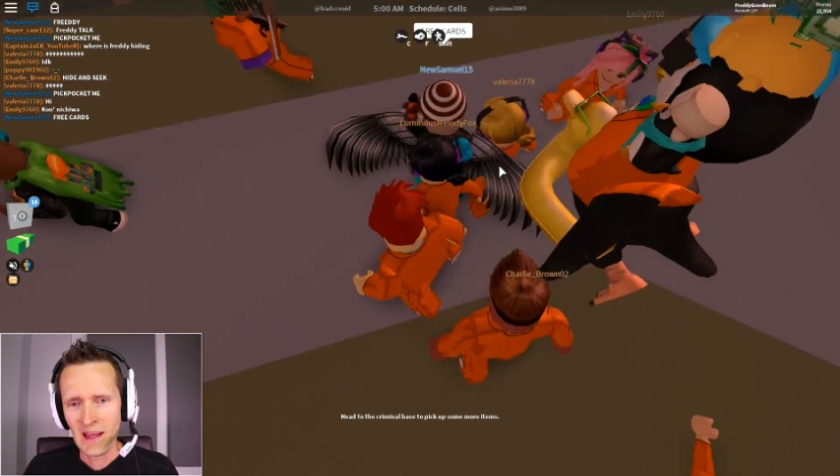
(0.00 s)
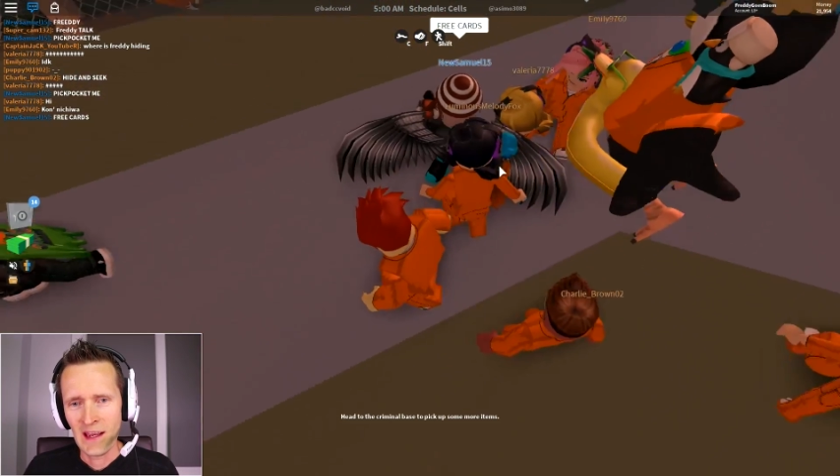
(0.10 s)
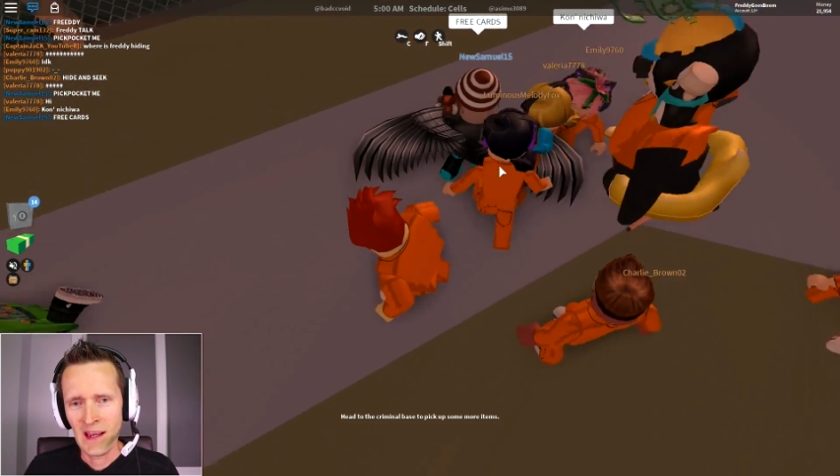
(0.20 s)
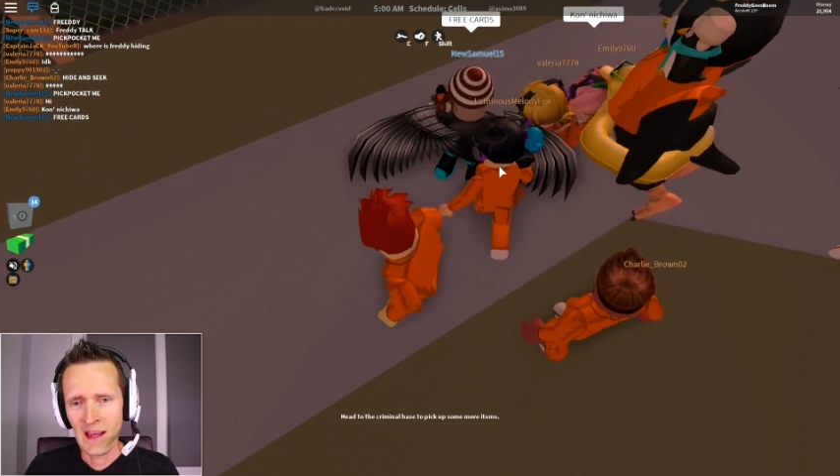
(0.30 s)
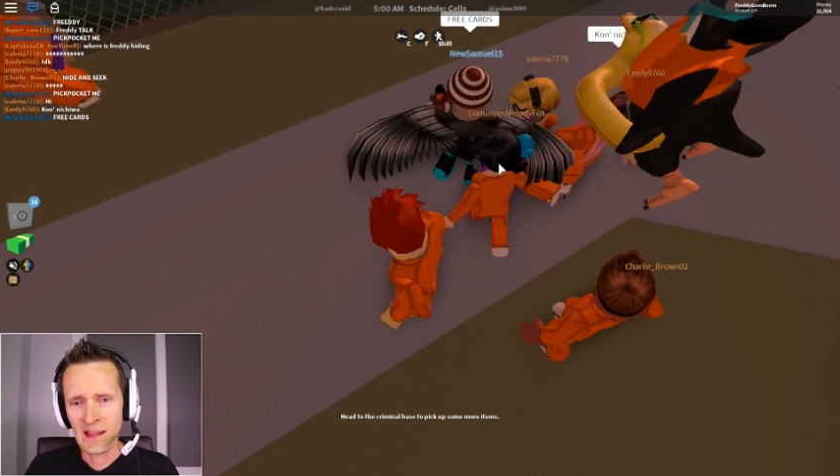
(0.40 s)

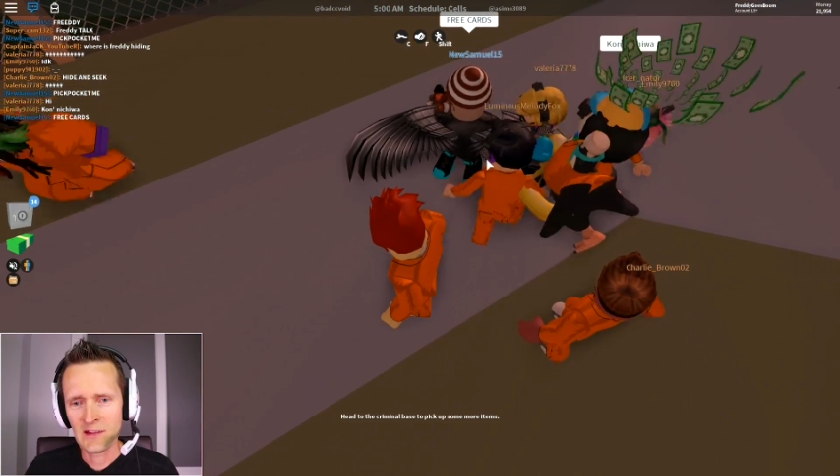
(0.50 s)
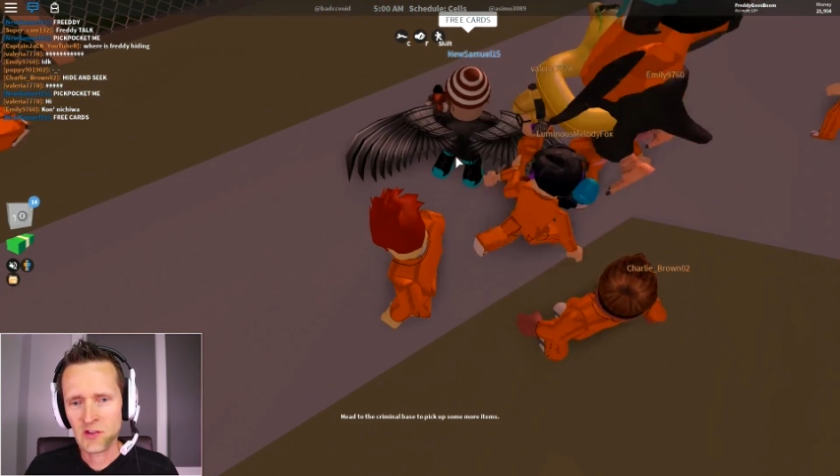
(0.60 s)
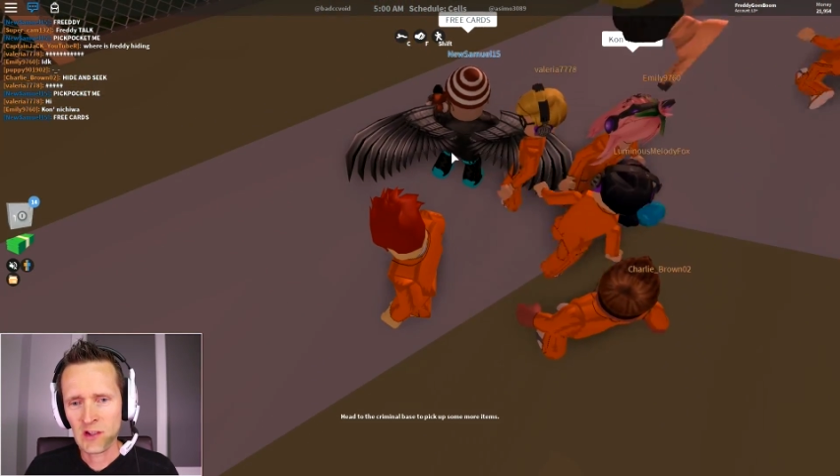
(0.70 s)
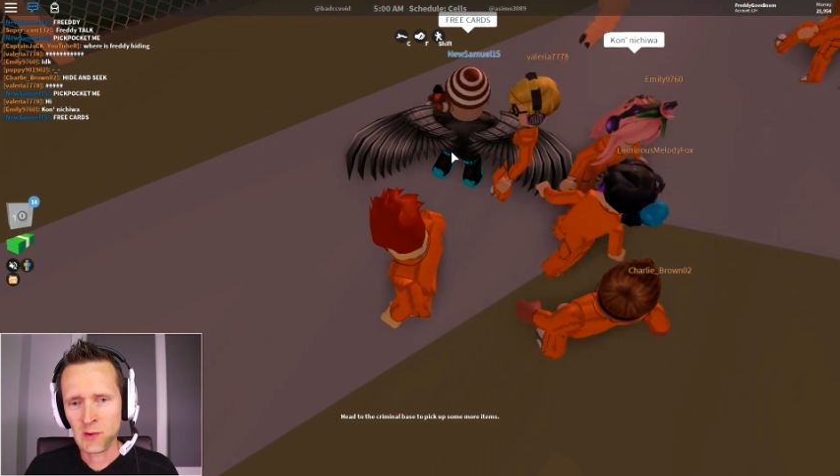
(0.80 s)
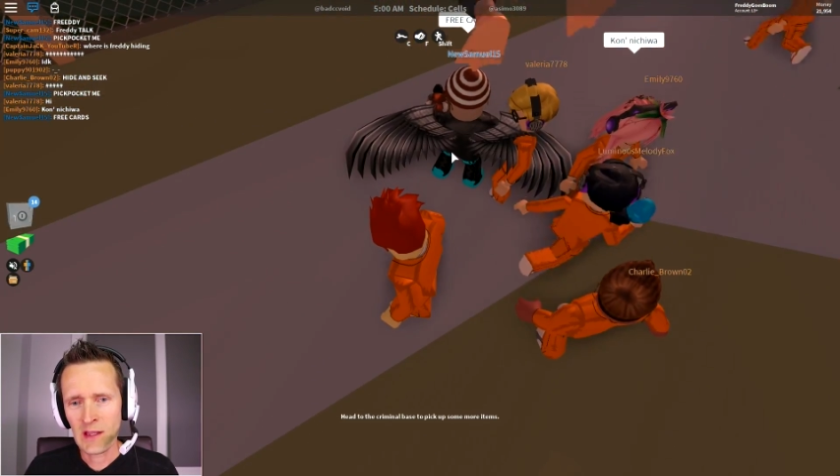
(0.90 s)
and
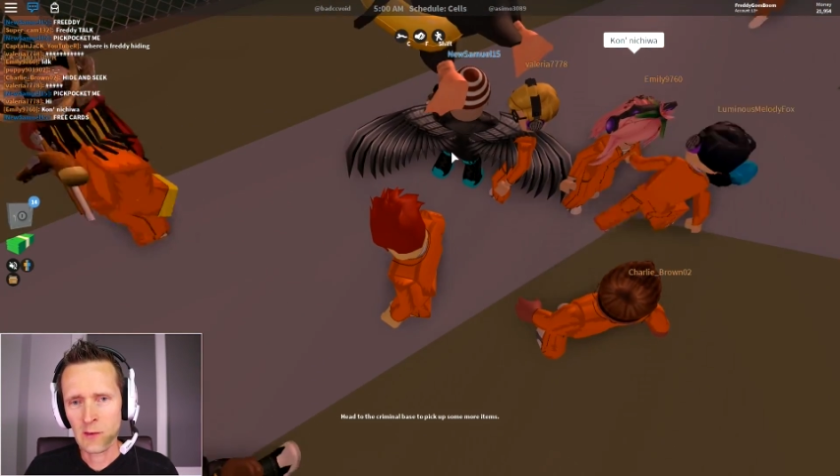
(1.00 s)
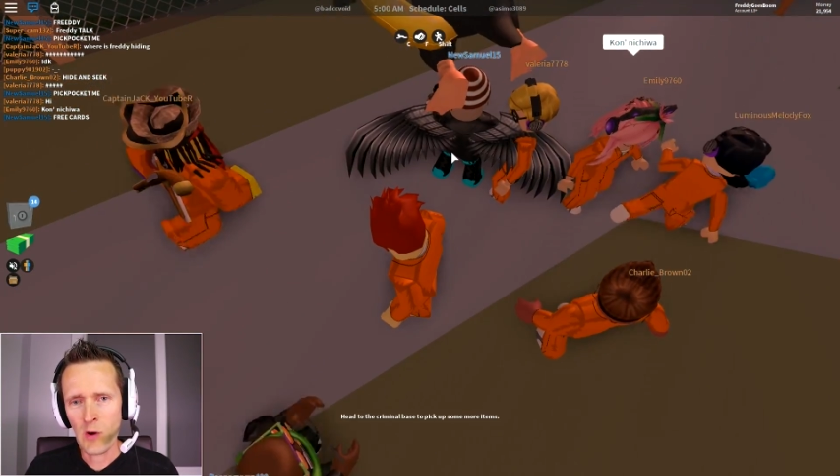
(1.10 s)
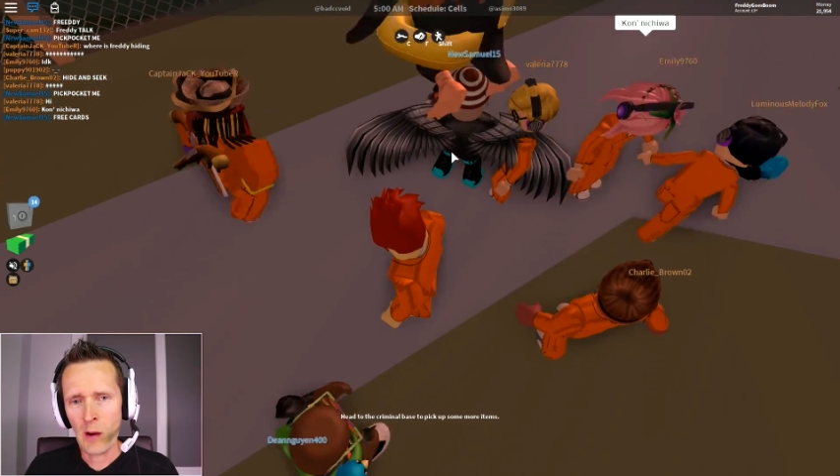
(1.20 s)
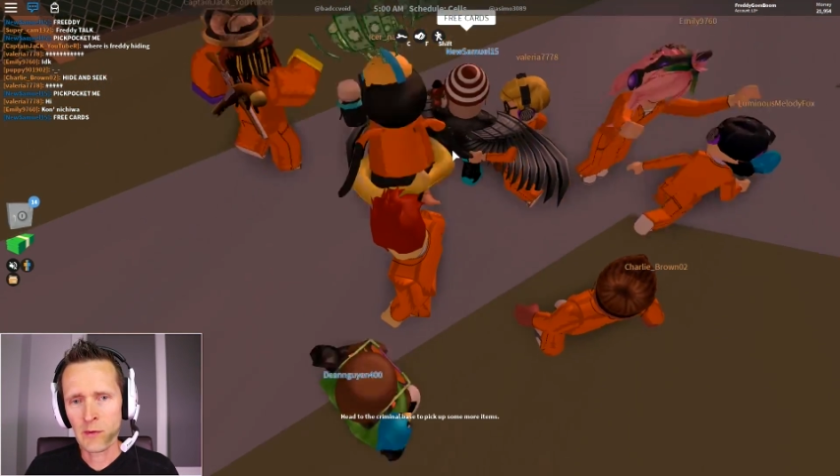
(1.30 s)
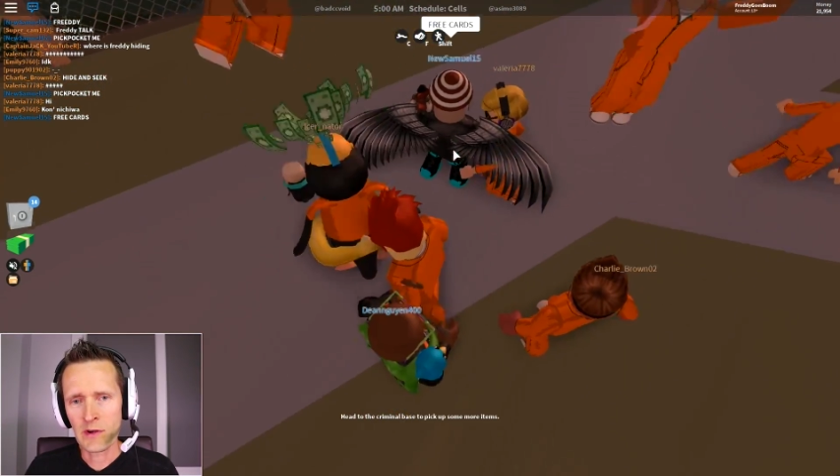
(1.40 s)
try to get a
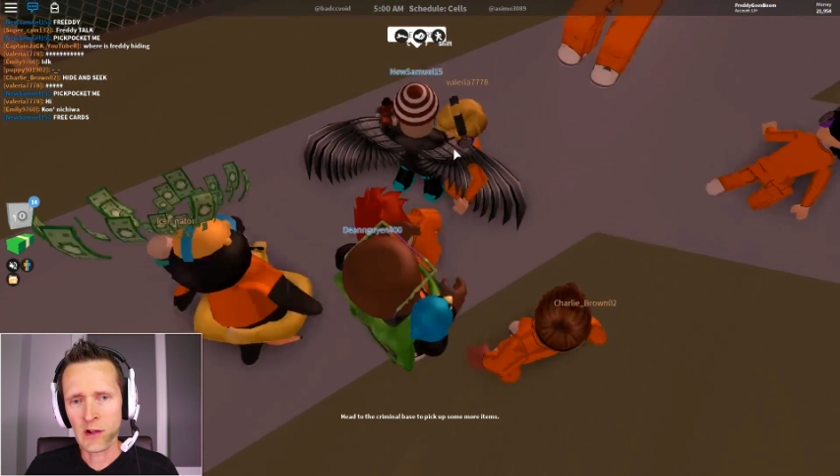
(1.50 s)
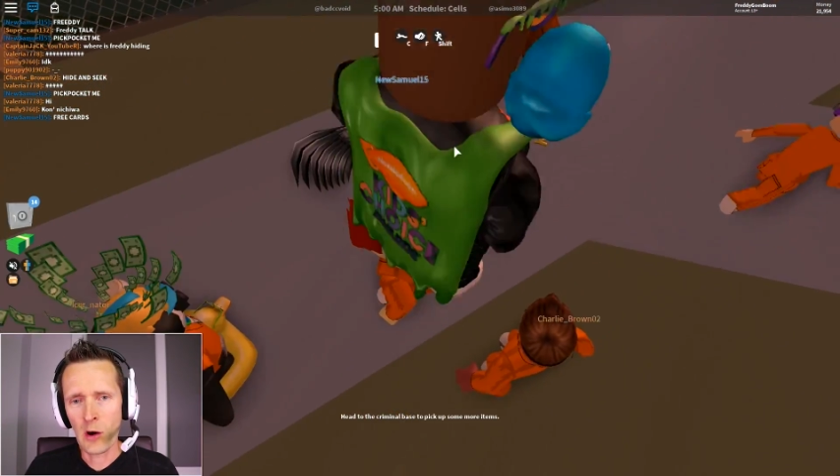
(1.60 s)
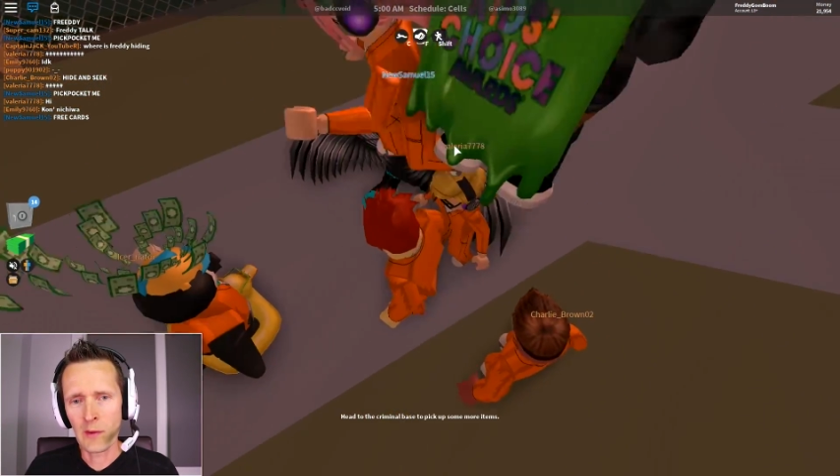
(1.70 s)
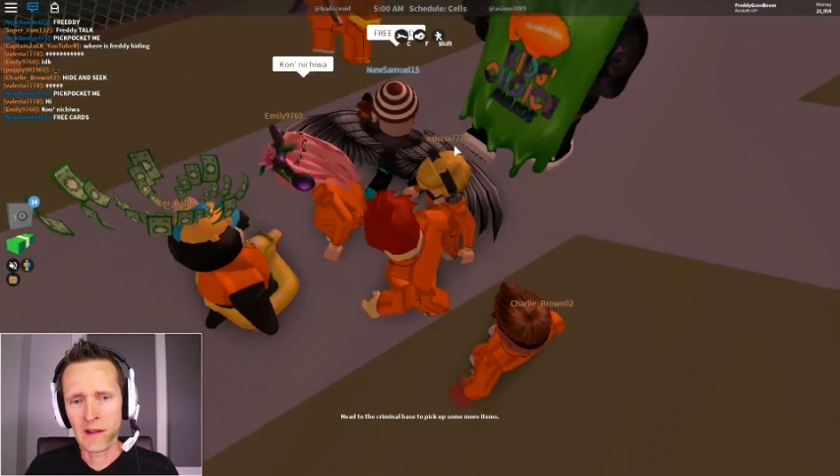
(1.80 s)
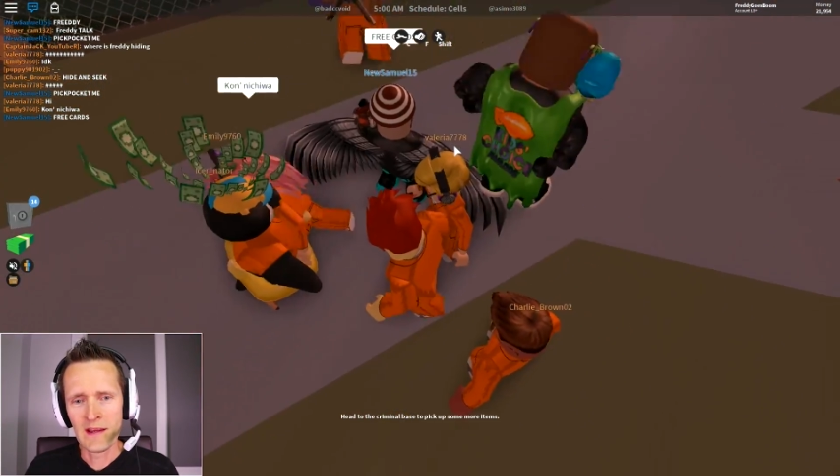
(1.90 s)
robbery
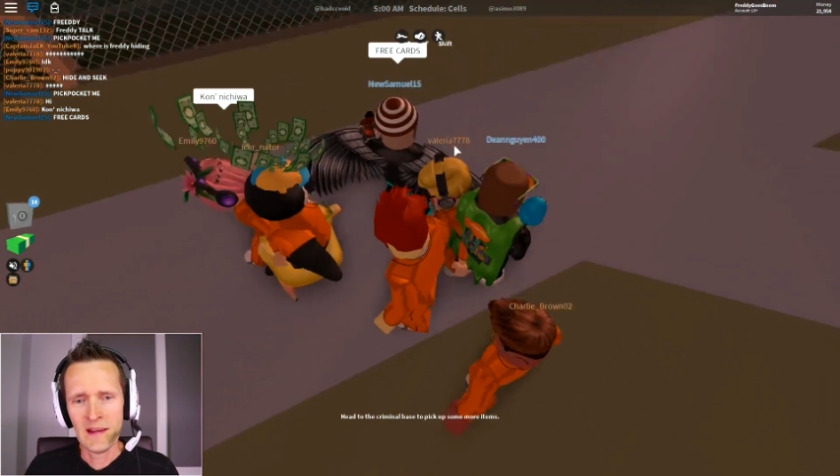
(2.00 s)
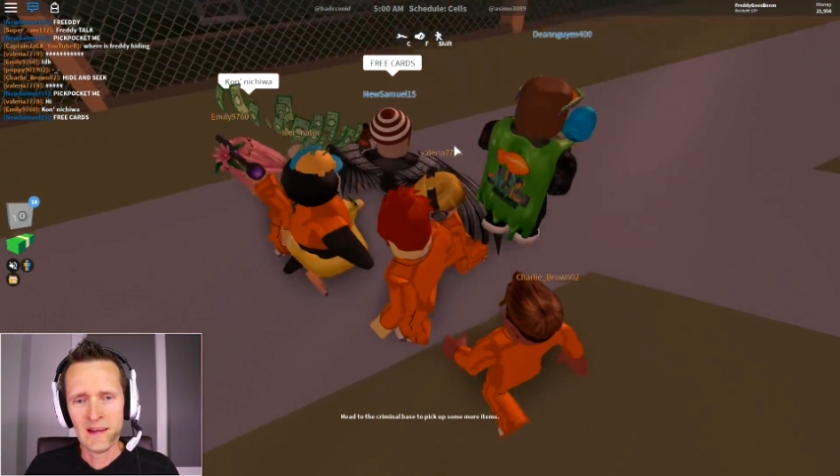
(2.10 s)
going.